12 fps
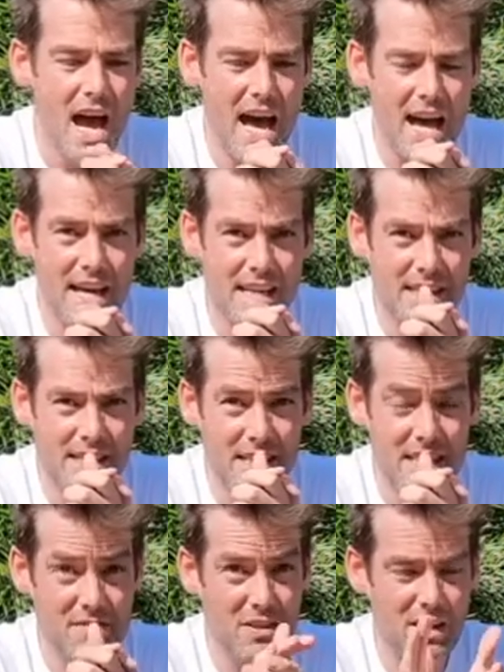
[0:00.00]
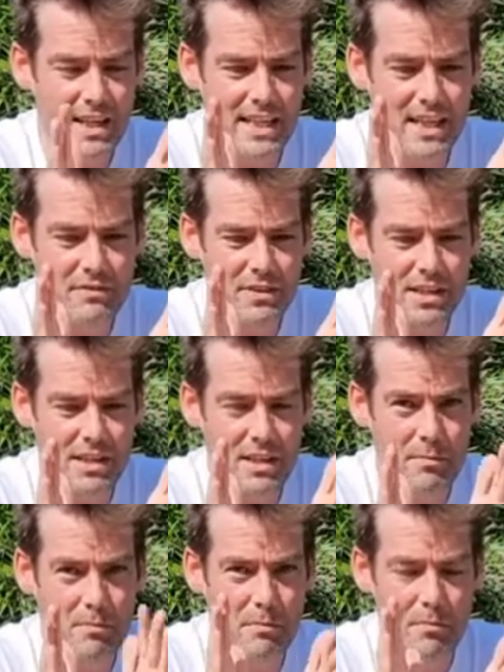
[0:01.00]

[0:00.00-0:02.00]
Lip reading: And if you're lucky enough to